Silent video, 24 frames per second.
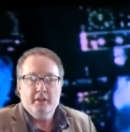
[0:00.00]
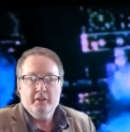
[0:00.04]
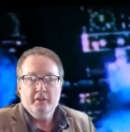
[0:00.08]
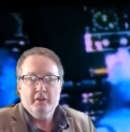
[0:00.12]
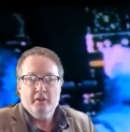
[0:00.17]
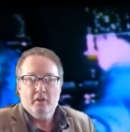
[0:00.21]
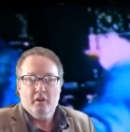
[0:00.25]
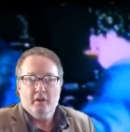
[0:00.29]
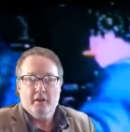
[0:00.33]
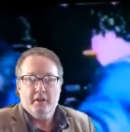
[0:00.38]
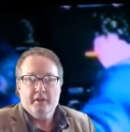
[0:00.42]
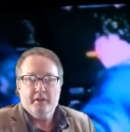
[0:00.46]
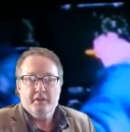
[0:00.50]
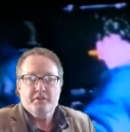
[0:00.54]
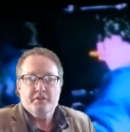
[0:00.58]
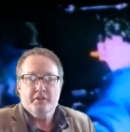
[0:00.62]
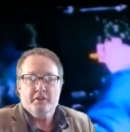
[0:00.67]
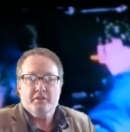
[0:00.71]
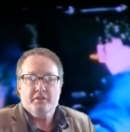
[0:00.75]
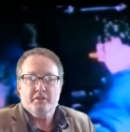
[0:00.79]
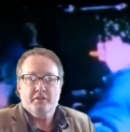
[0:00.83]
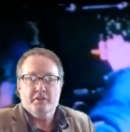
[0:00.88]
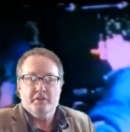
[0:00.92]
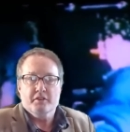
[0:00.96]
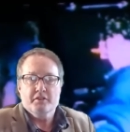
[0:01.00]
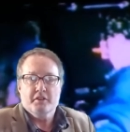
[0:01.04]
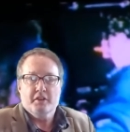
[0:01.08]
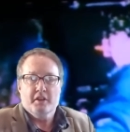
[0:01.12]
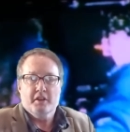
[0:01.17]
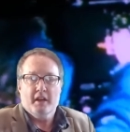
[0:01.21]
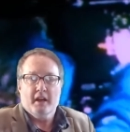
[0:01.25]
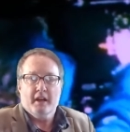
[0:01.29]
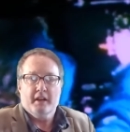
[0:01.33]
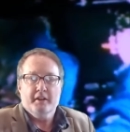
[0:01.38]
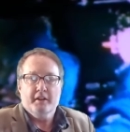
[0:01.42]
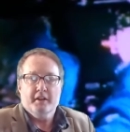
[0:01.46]
the 1960s, he
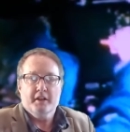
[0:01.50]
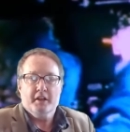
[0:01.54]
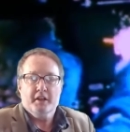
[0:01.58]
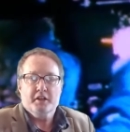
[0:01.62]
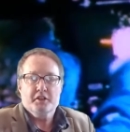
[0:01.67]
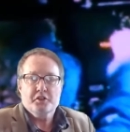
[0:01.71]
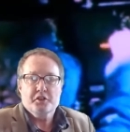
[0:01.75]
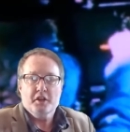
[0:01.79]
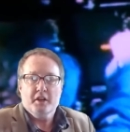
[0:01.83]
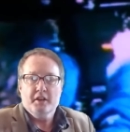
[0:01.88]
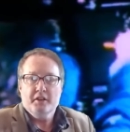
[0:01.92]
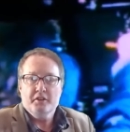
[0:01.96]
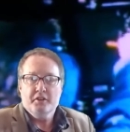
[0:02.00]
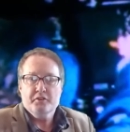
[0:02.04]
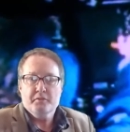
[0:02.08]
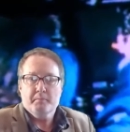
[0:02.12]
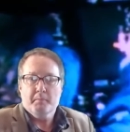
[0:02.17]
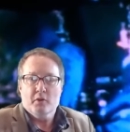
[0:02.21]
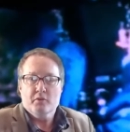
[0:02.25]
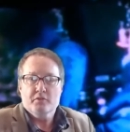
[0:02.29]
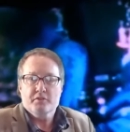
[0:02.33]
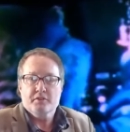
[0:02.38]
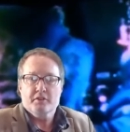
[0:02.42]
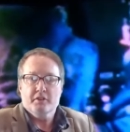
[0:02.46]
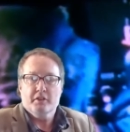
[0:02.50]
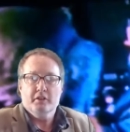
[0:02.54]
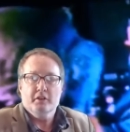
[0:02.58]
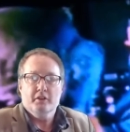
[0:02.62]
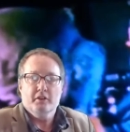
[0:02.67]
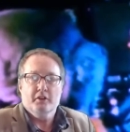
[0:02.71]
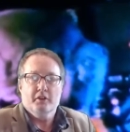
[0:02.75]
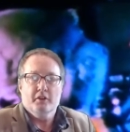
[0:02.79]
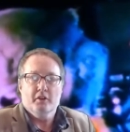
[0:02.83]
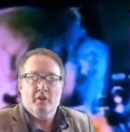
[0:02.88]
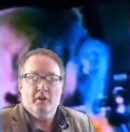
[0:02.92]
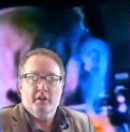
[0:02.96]
had an exchange posting in
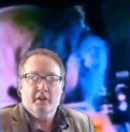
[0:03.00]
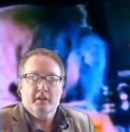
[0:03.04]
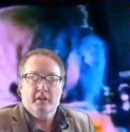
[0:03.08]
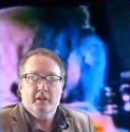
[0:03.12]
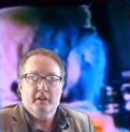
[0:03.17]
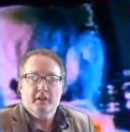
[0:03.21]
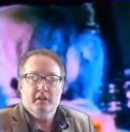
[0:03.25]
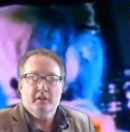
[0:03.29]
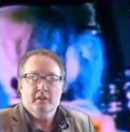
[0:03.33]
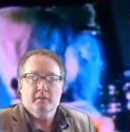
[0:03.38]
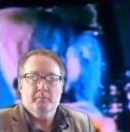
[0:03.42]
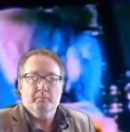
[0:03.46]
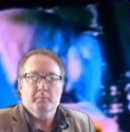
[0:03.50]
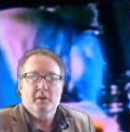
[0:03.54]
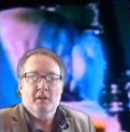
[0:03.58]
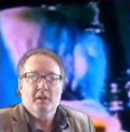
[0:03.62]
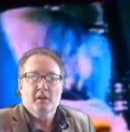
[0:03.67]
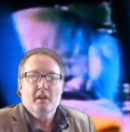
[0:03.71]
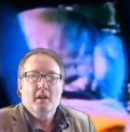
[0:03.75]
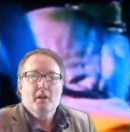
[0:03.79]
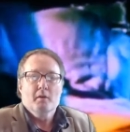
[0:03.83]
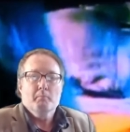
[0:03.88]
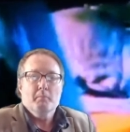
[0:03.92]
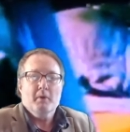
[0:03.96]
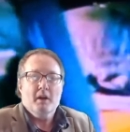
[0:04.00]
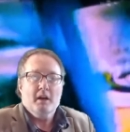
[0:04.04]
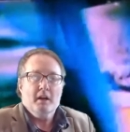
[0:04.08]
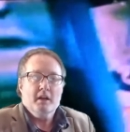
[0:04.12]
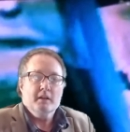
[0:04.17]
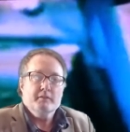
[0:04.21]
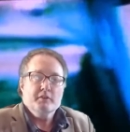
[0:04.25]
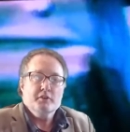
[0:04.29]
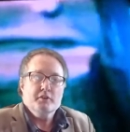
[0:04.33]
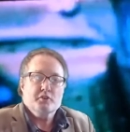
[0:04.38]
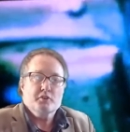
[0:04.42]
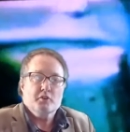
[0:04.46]
the United Kingdom. Part
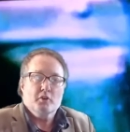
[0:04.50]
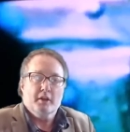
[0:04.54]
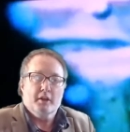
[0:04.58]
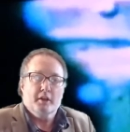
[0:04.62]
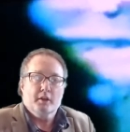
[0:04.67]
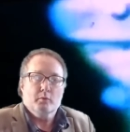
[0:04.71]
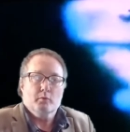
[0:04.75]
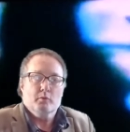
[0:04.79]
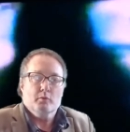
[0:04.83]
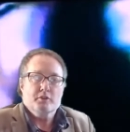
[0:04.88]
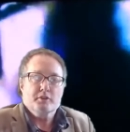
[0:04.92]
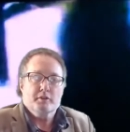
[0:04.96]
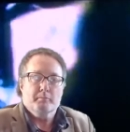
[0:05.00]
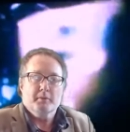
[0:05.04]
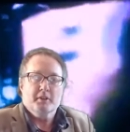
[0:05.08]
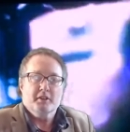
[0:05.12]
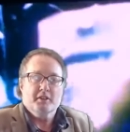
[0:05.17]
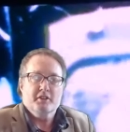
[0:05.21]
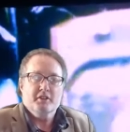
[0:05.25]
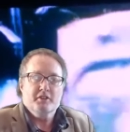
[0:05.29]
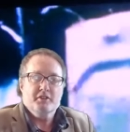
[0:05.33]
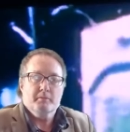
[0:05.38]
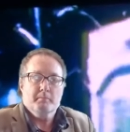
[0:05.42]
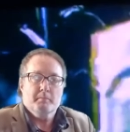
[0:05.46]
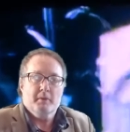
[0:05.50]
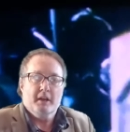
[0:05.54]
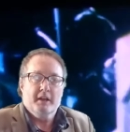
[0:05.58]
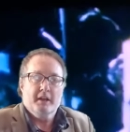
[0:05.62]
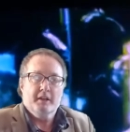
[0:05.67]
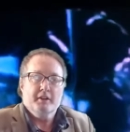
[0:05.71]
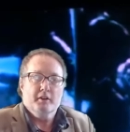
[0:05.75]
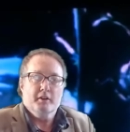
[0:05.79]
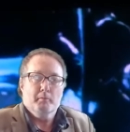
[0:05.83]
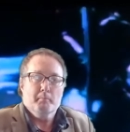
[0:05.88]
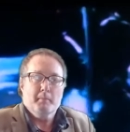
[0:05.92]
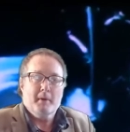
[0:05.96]
of his training was to
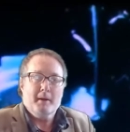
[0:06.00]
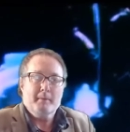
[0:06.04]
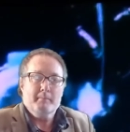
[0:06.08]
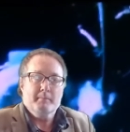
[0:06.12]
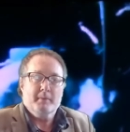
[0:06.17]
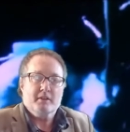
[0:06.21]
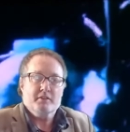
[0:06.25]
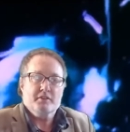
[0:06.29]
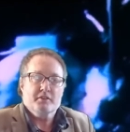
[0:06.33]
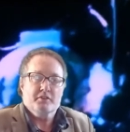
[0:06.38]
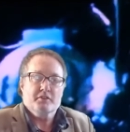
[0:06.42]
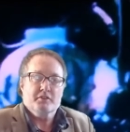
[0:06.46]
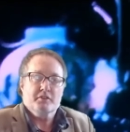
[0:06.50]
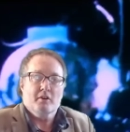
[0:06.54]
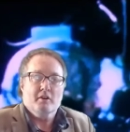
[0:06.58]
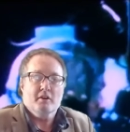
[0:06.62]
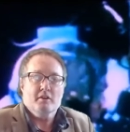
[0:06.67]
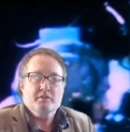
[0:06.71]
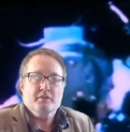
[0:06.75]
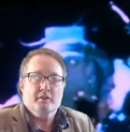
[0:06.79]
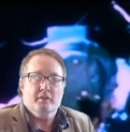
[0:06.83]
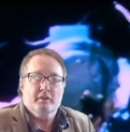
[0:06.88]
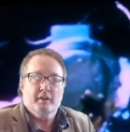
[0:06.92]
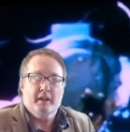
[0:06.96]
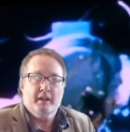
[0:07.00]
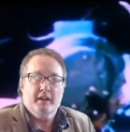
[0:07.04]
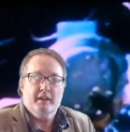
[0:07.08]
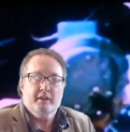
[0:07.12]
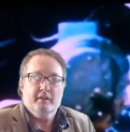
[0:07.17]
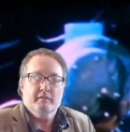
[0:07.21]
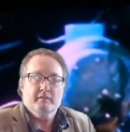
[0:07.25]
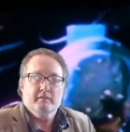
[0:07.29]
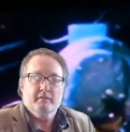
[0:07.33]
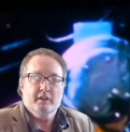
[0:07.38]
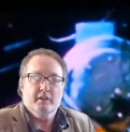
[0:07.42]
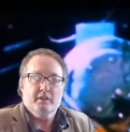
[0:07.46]
participate in a map exercise on air
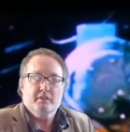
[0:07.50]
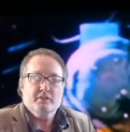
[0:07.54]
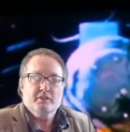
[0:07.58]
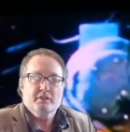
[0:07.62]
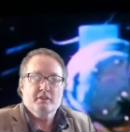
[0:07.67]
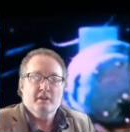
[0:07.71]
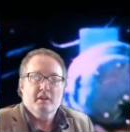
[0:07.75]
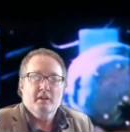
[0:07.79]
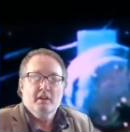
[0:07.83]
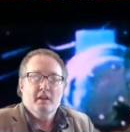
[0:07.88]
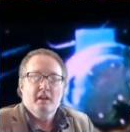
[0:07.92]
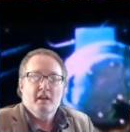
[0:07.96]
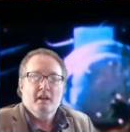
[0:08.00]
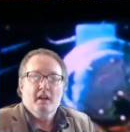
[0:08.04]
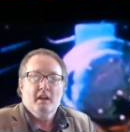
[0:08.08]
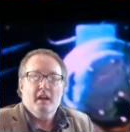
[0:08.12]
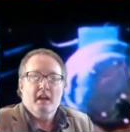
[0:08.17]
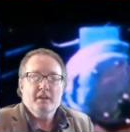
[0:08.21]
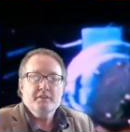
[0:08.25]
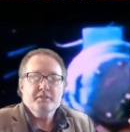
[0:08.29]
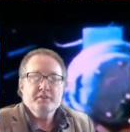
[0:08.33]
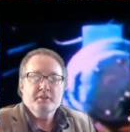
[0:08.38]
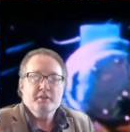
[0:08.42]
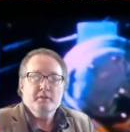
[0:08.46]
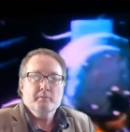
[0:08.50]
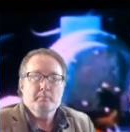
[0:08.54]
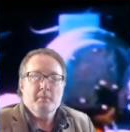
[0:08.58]
defence. As in the